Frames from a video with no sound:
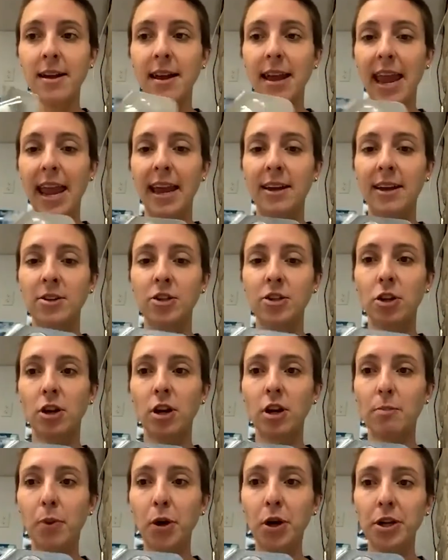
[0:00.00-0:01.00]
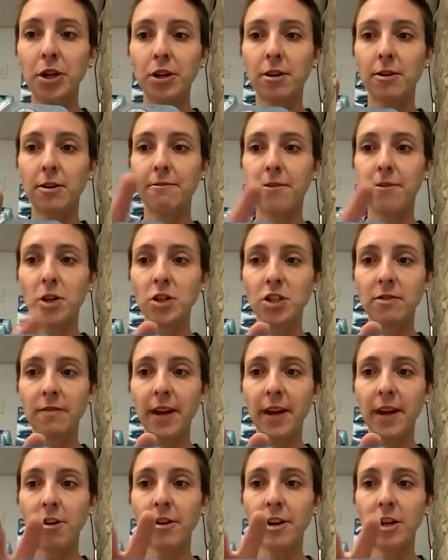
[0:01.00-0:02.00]
and you're going to put your first
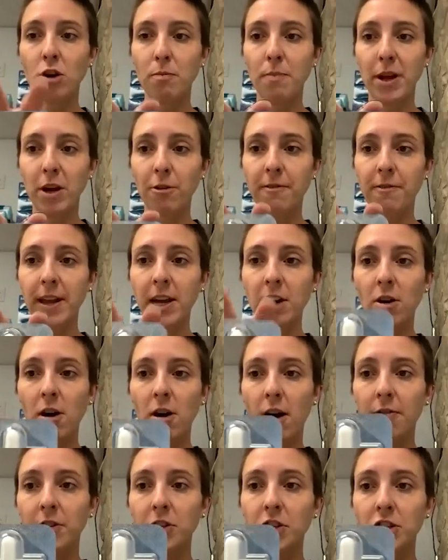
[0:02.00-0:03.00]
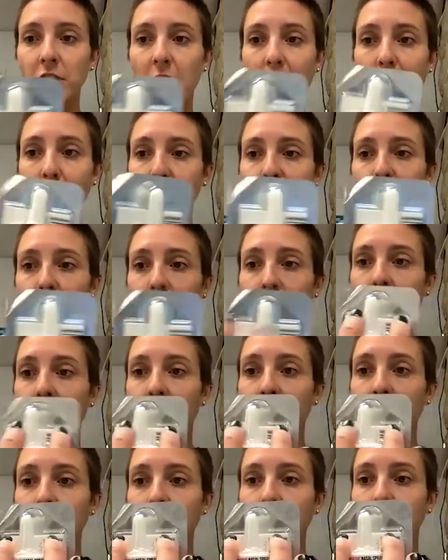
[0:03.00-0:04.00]
finger and your middle finger on the top, so
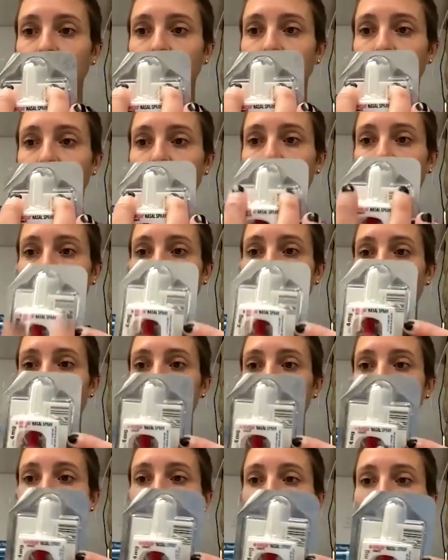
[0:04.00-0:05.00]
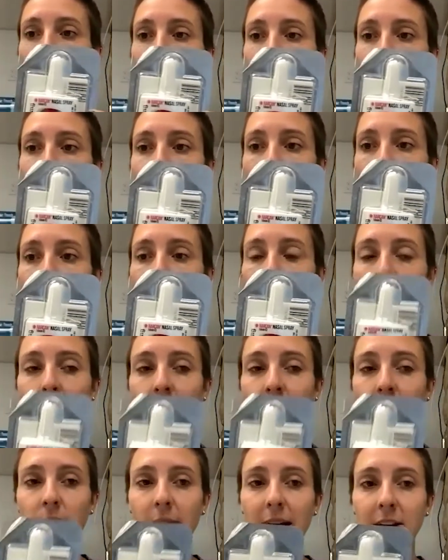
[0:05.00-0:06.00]
right here, and then put your thumb on
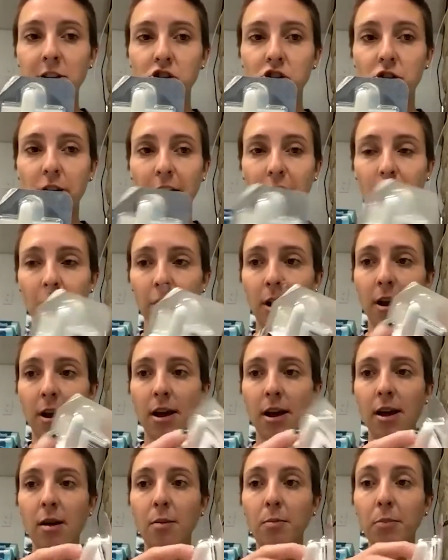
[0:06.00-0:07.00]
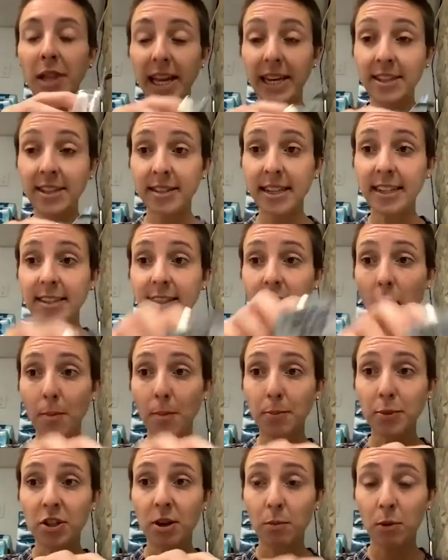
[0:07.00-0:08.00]
the red trigger. Place this up
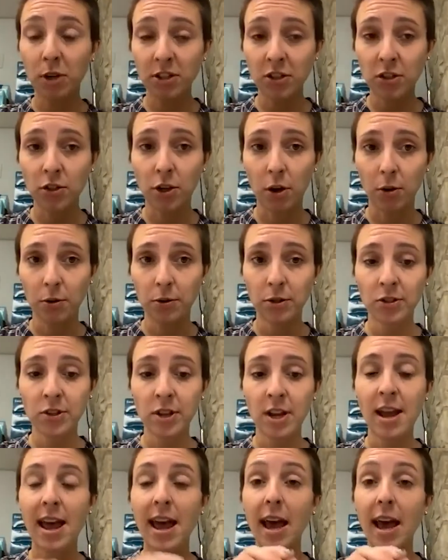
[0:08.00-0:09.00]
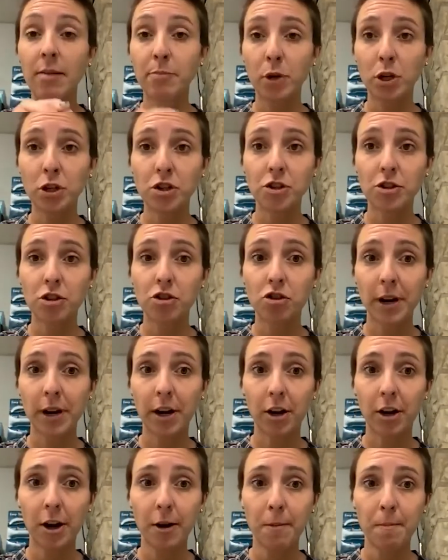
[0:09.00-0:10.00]
someone's nose and push the
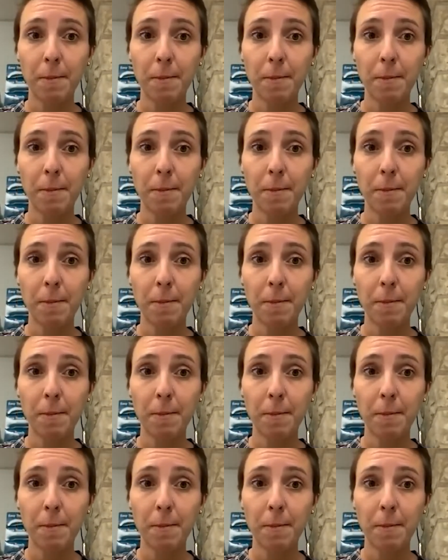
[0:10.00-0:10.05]
trigger.